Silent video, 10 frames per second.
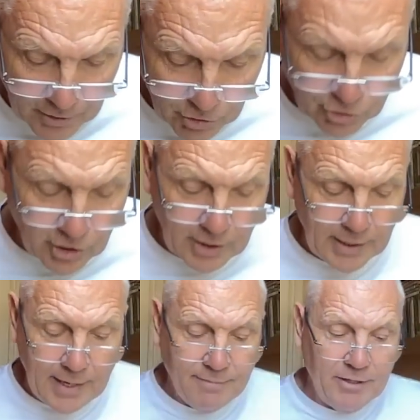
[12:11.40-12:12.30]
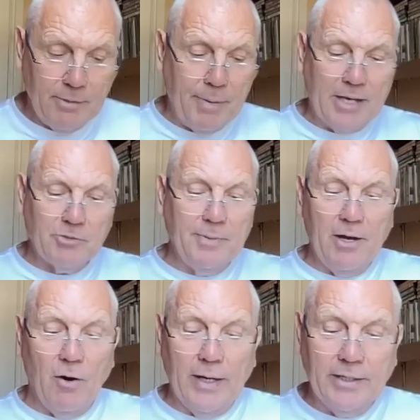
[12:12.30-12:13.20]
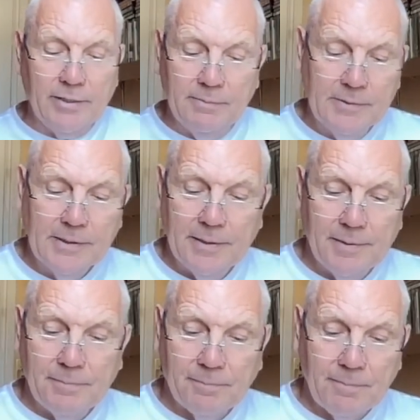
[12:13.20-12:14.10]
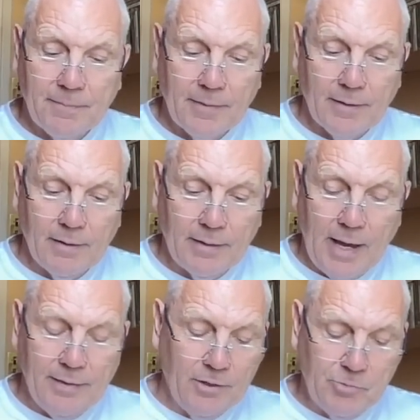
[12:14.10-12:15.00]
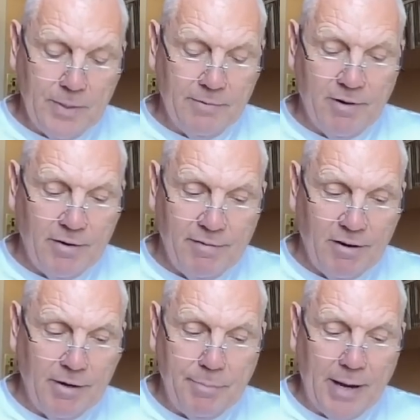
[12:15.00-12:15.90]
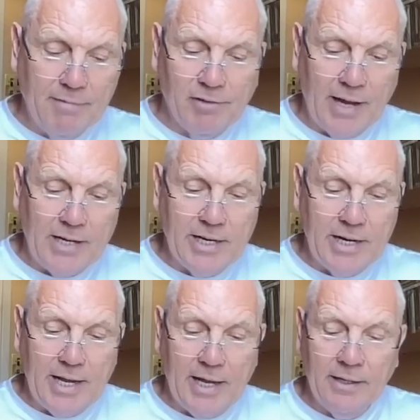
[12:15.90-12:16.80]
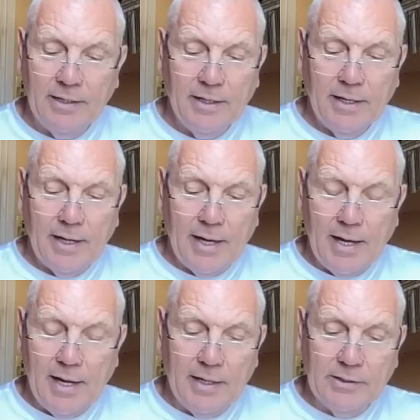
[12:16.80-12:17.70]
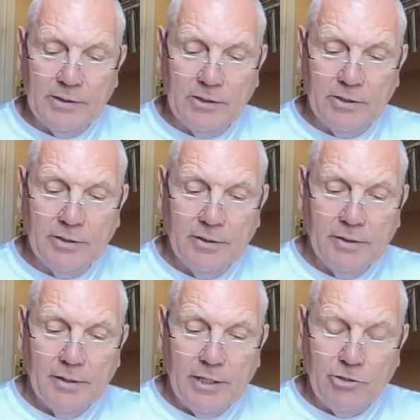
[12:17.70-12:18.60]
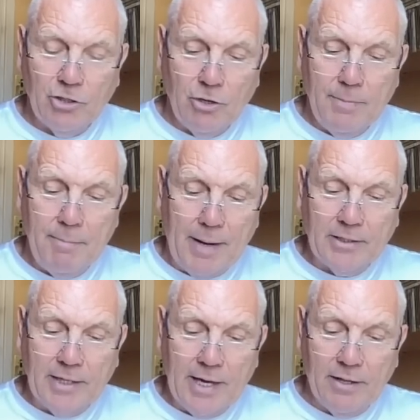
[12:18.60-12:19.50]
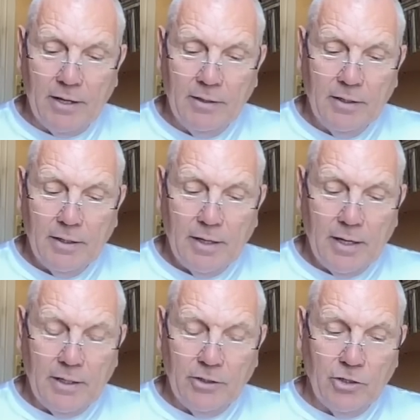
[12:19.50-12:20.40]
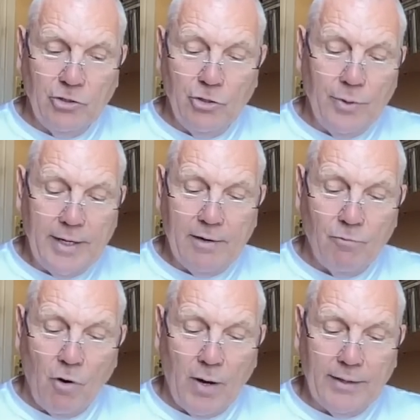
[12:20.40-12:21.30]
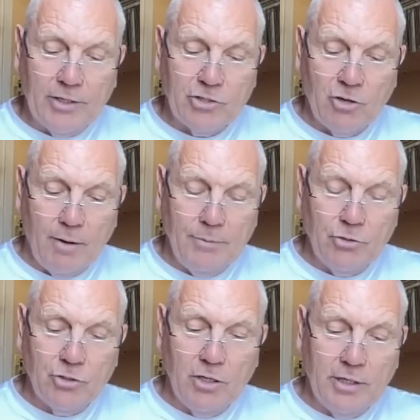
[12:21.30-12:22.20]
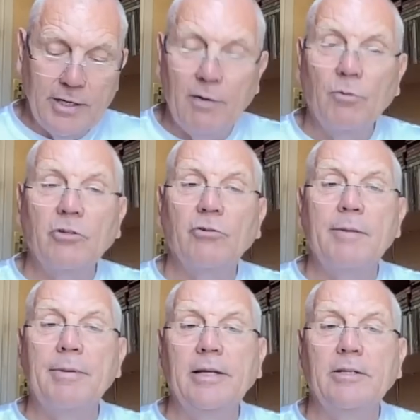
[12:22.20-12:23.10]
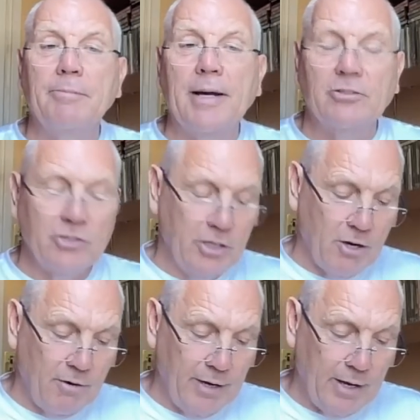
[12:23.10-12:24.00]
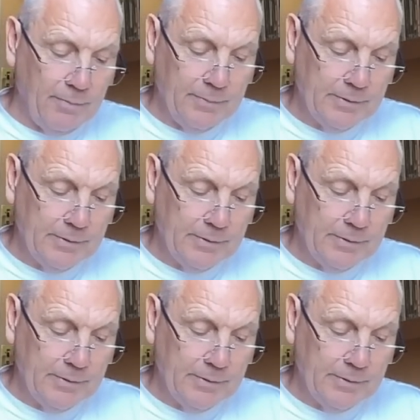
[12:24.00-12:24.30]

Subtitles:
You're certainly leaving the past behind. Okay, there's been a very, very painful ending here. And it's a coming back together and doing it right this time. You certainly don't want to repeat a past scenario.